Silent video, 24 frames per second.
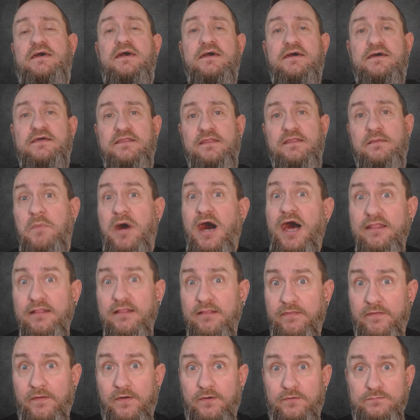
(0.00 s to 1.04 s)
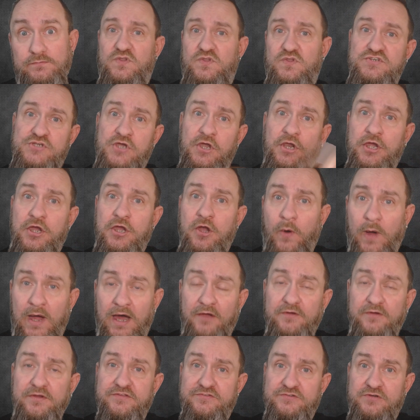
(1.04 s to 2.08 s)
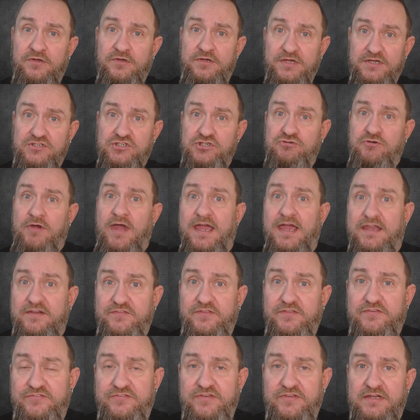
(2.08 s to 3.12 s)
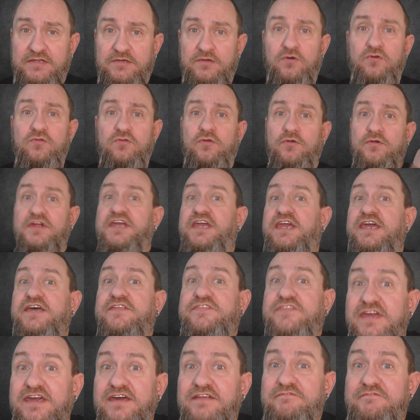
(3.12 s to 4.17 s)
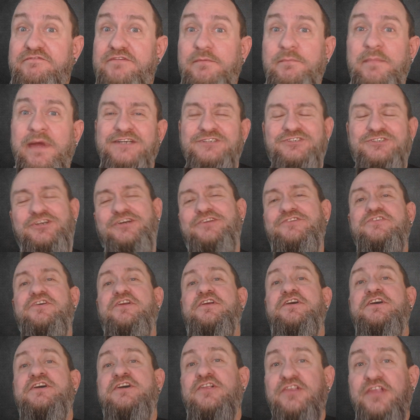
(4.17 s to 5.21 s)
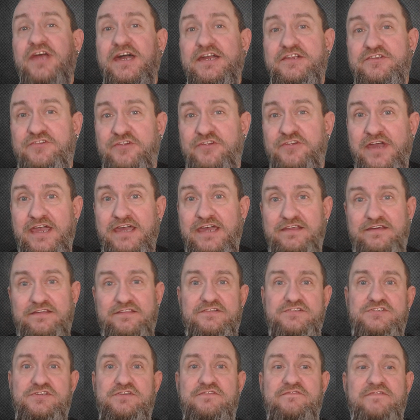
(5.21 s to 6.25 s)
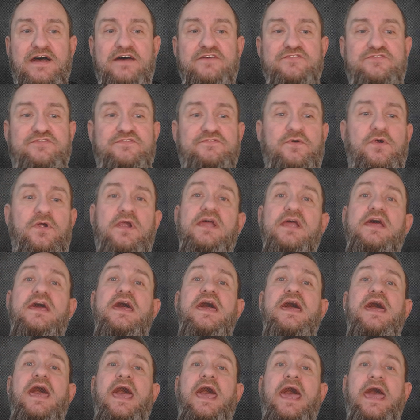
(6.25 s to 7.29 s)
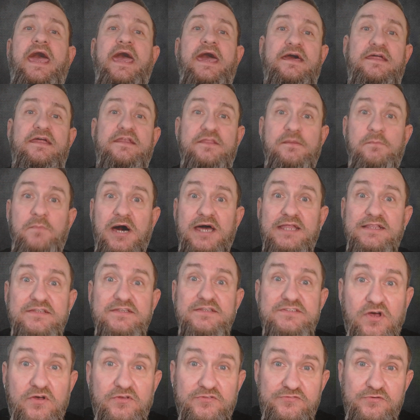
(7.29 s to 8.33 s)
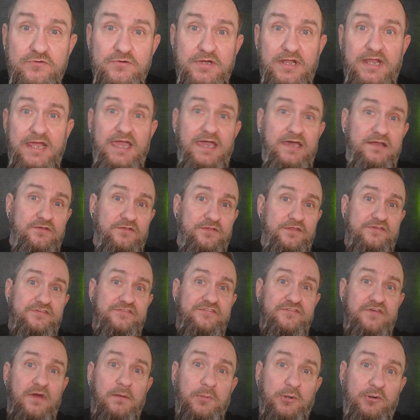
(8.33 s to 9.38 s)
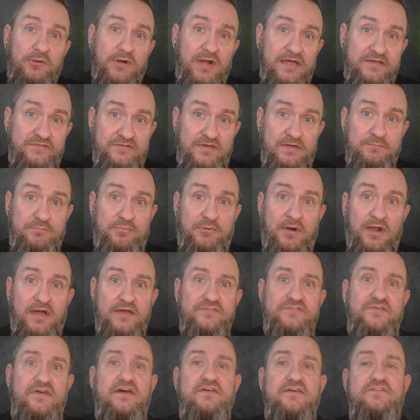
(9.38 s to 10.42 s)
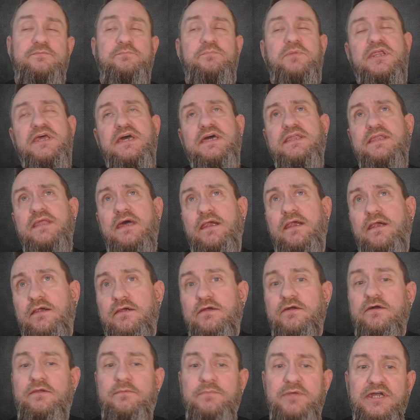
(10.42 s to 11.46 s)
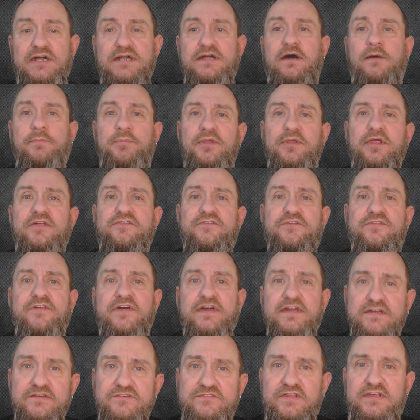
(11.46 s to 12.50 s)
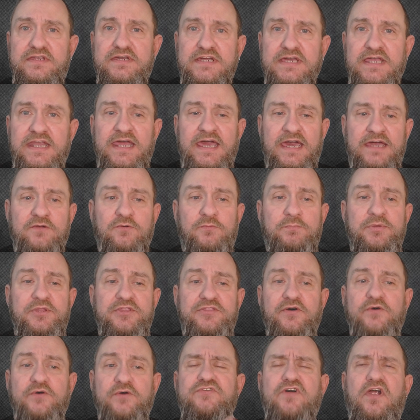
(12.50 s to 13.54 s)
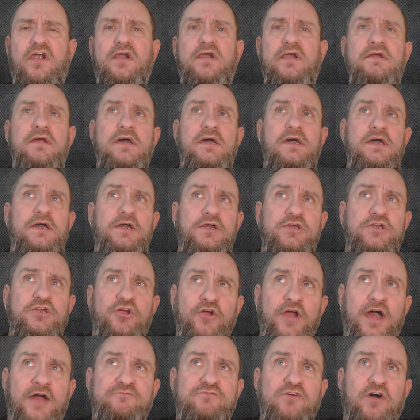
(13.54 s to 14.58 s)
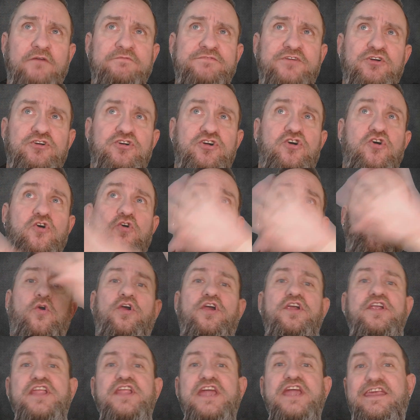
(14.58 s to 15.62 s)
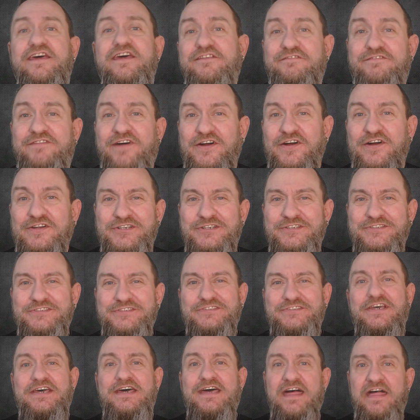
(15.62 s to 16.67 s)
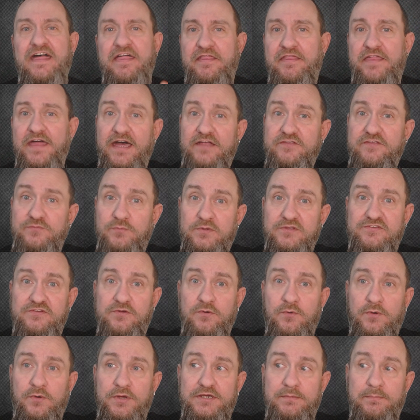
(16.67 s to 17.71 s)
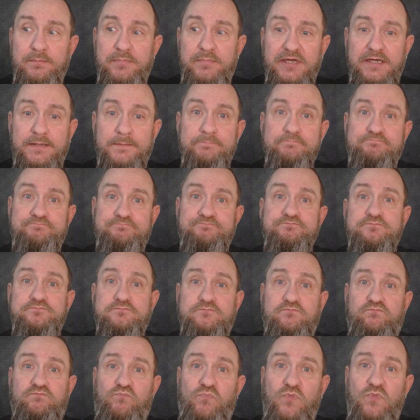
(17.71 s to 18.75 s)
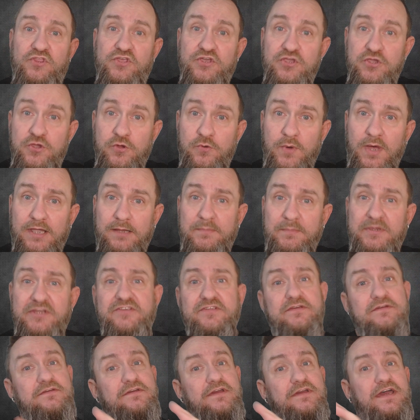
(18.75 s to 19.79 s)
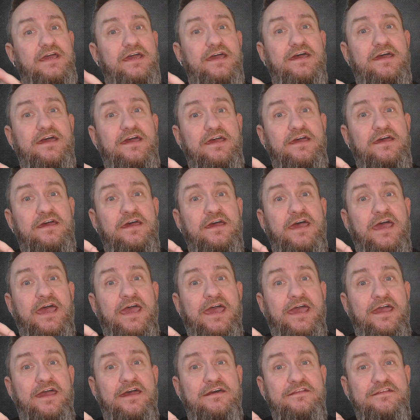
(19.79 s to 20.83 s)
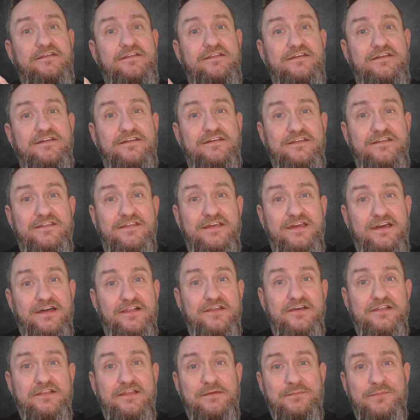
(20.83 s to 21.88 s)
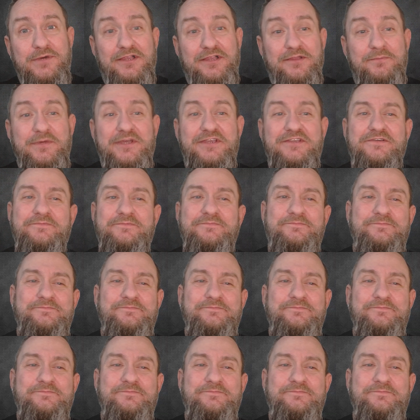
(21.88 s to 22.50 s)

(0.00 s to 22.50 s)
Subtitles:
The model, though, is going to go out and it's going to extract the signal or get the information. It's going to collect your data that you've asked for. And the model is also going to handle the summarizing process. But in there are going to be a couple other things that it can handle. But those are your core needed functions. That's what's going to be the U element and the LLM element.